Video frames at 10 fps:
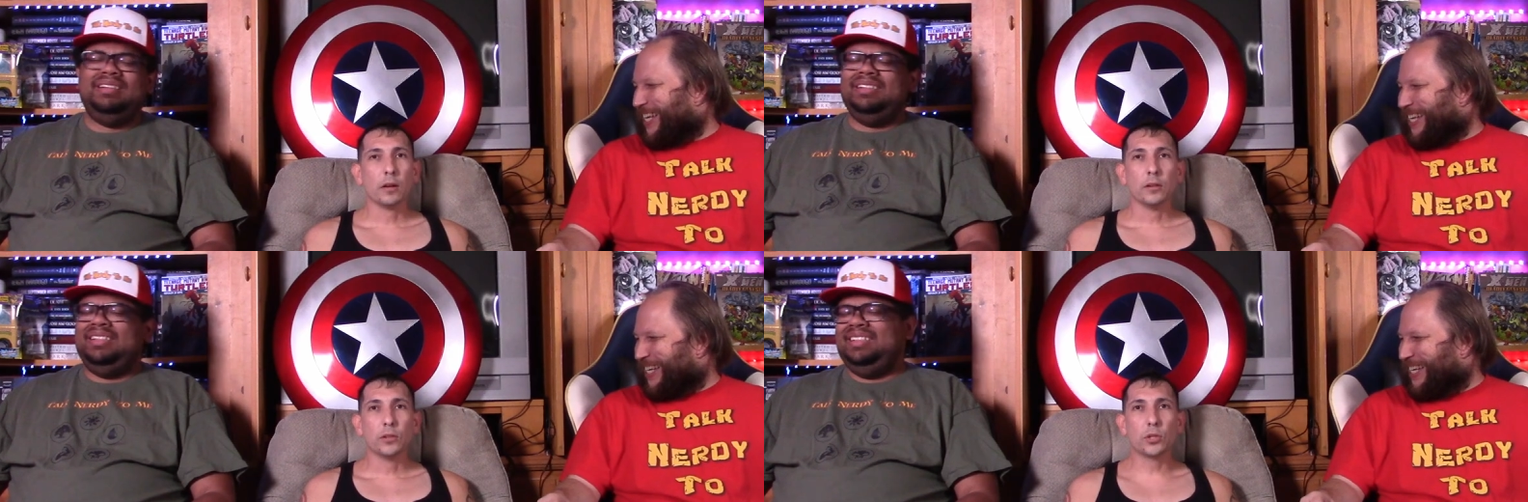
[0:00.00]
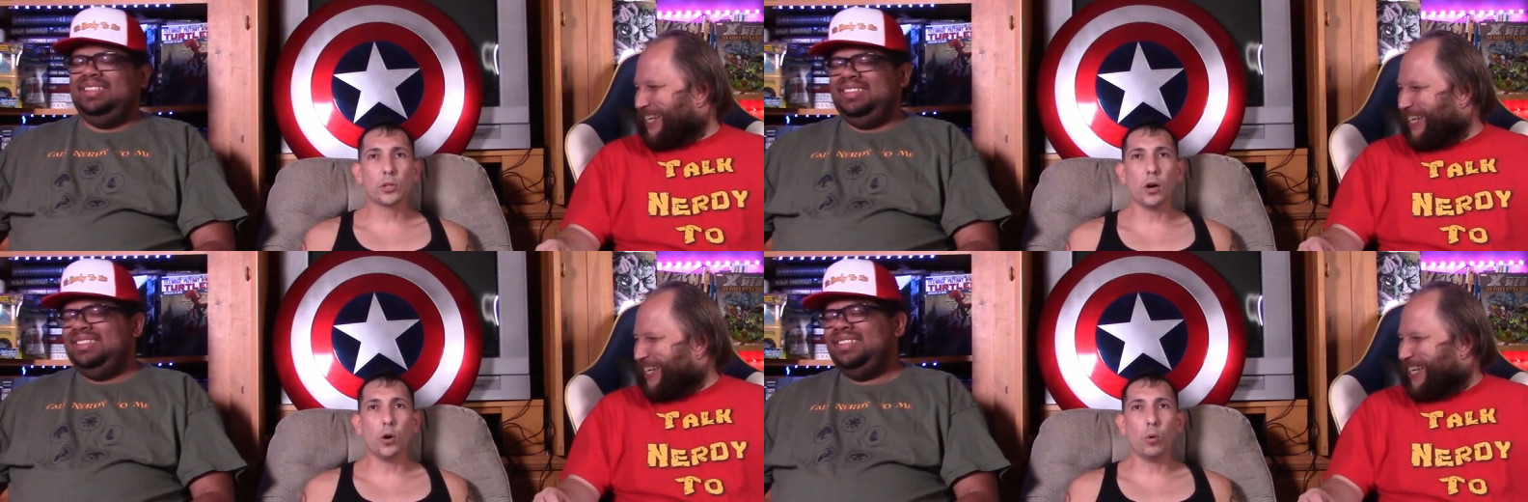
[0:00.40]

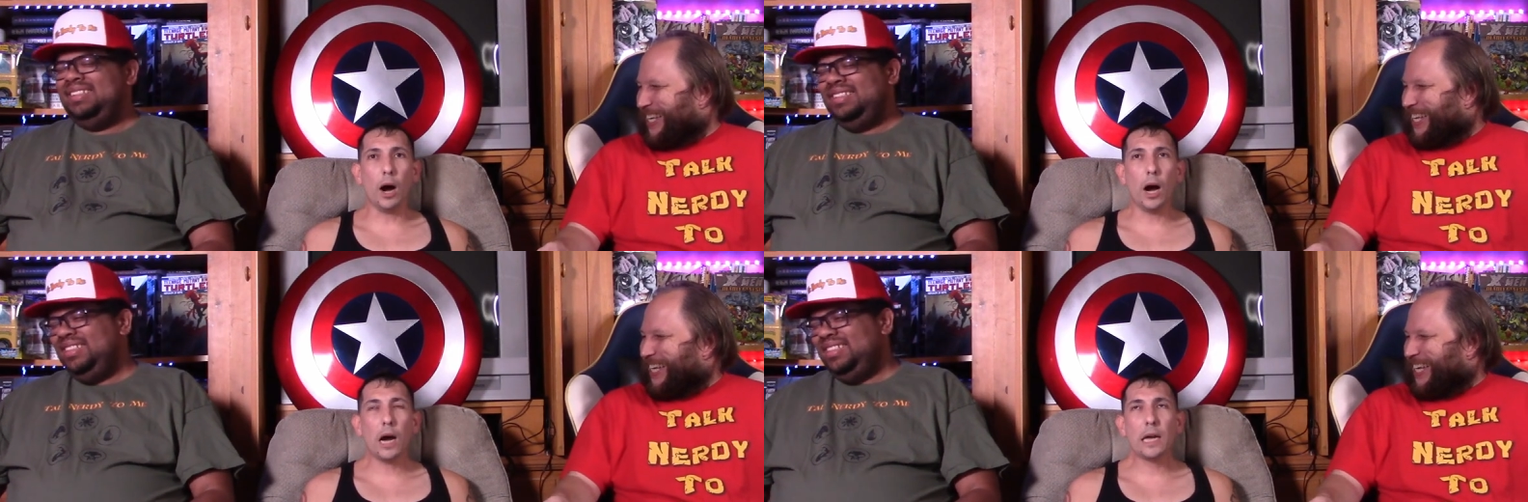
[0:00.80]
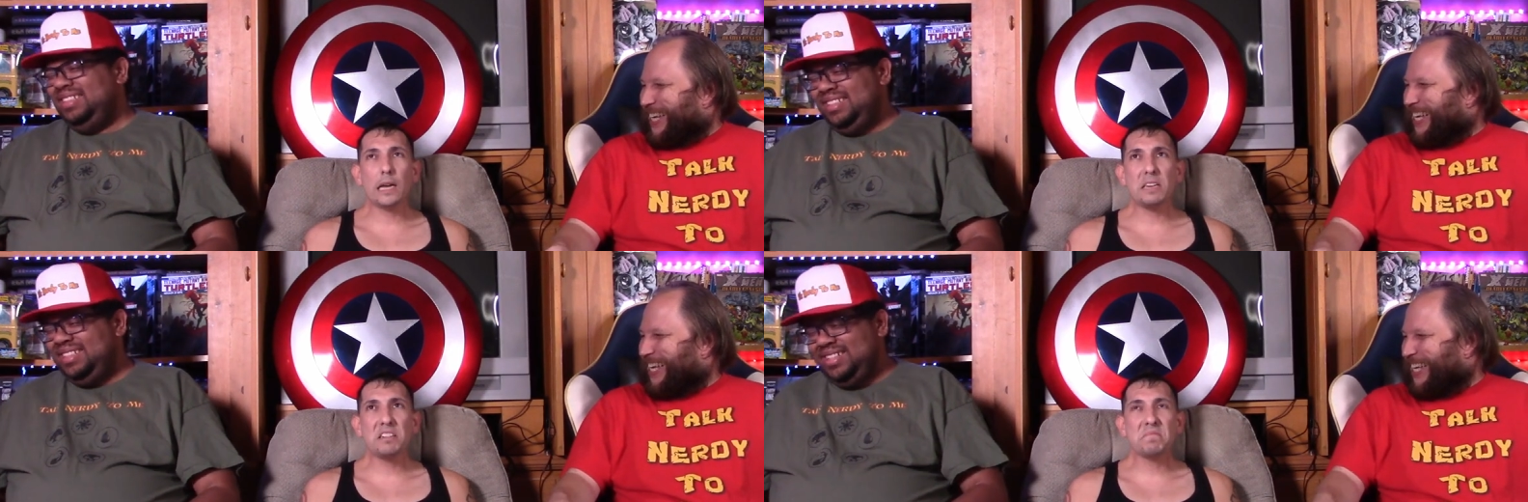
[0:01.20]
Speaker 1: So,
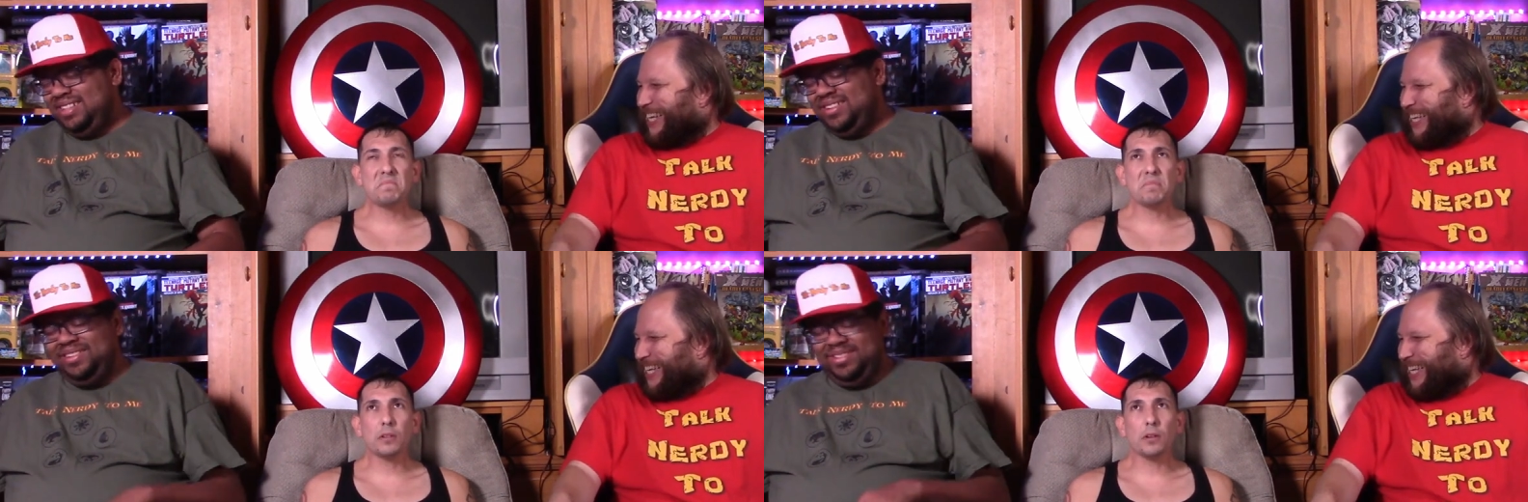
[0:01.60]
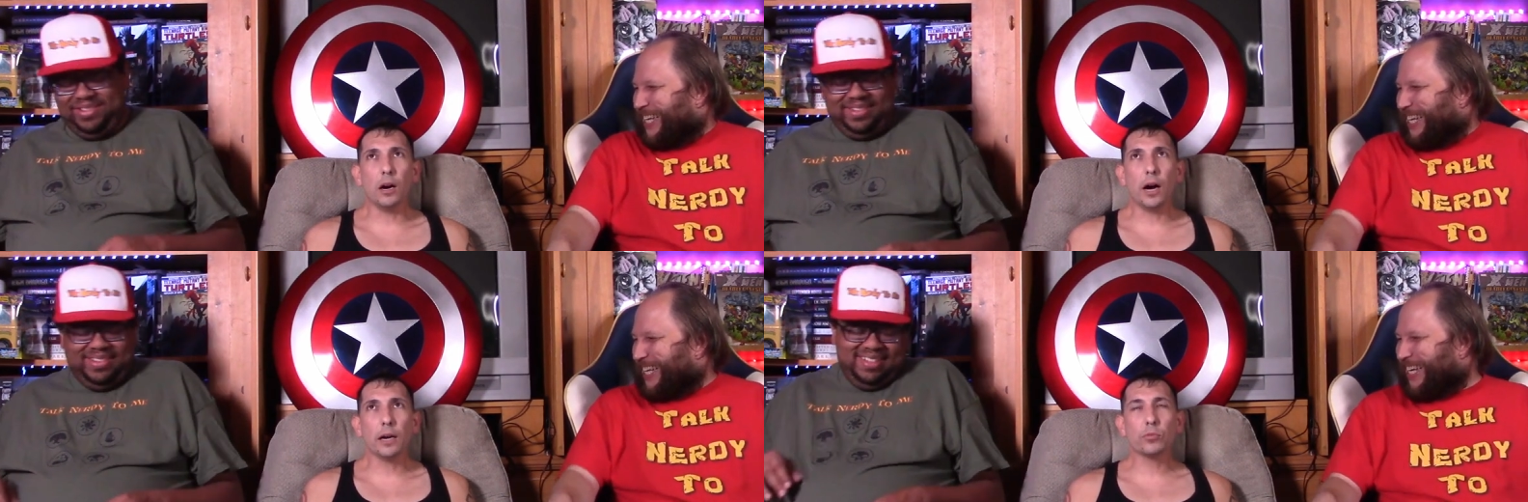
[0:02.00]
I...
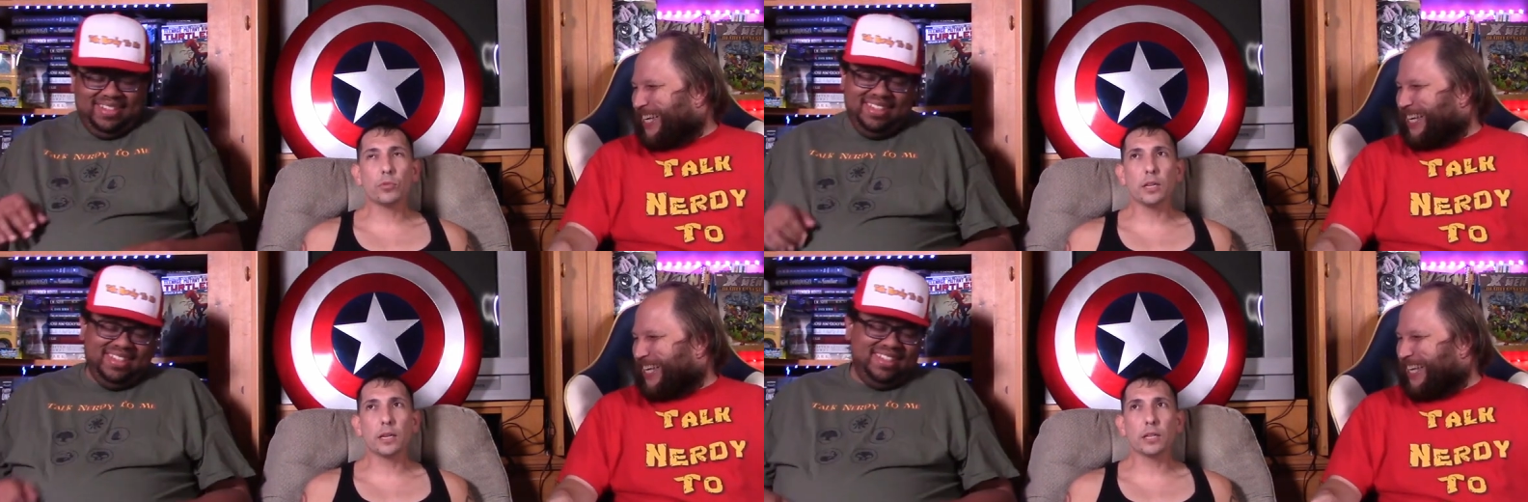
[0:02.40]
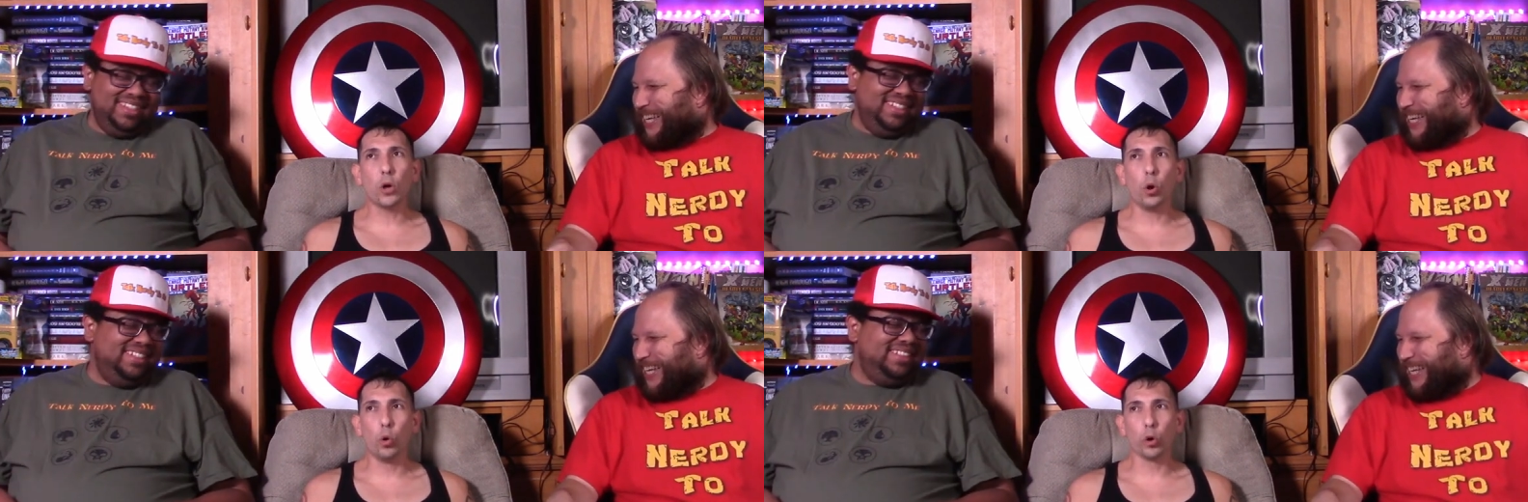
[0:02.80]
I don't think it's a
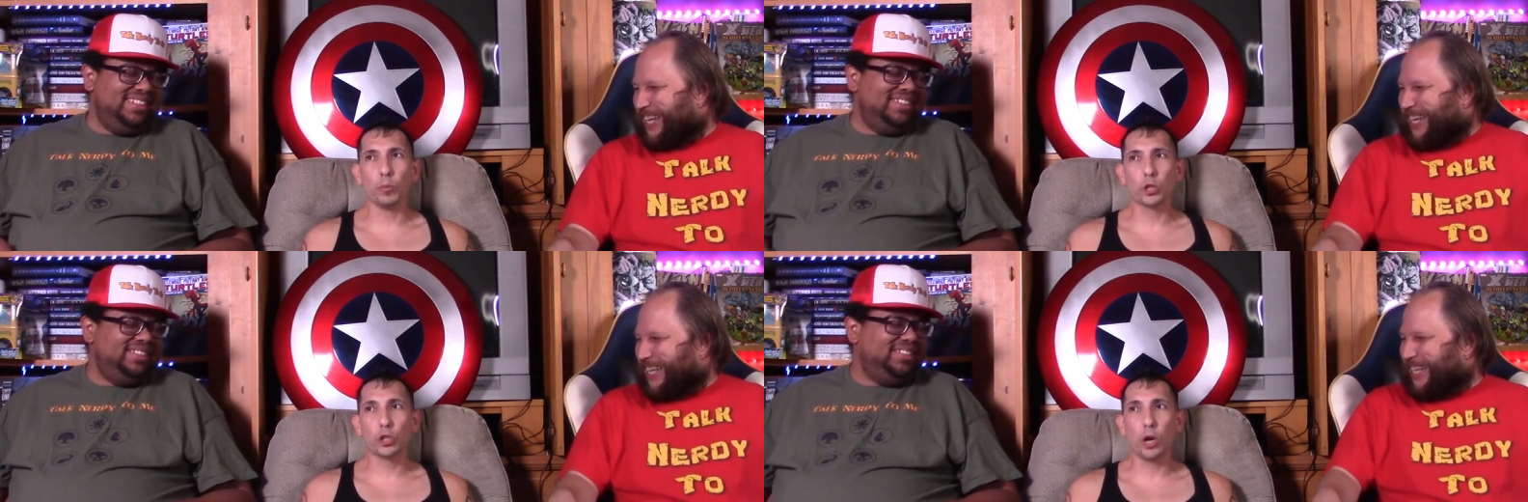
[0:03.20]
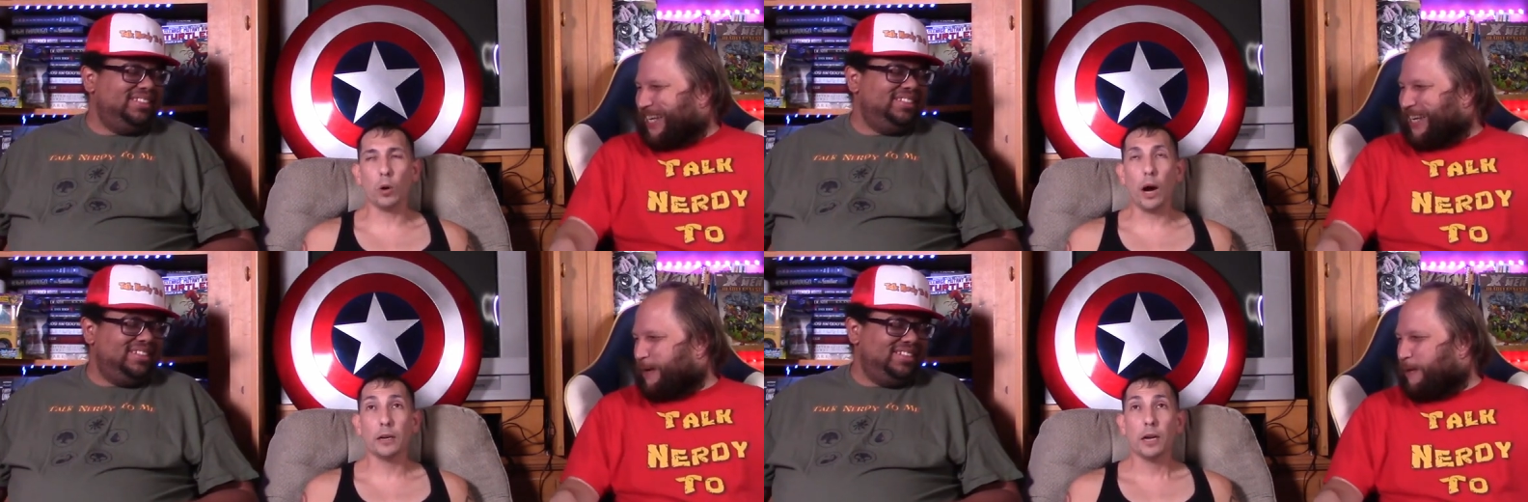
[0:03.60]
horrible show.
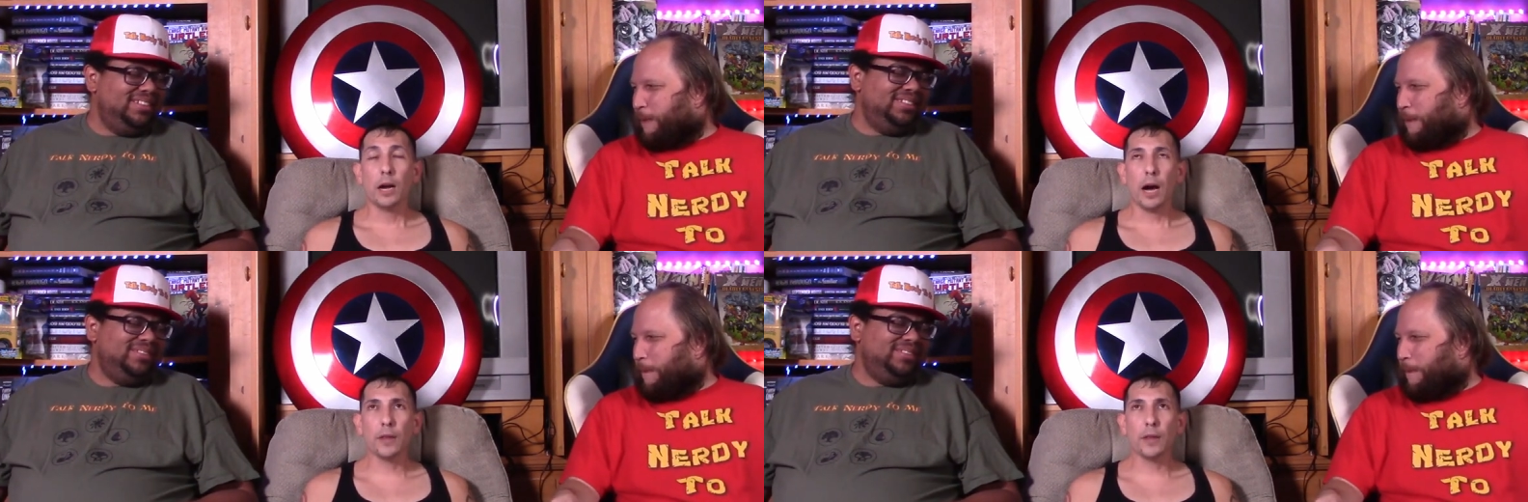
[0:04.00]
I, I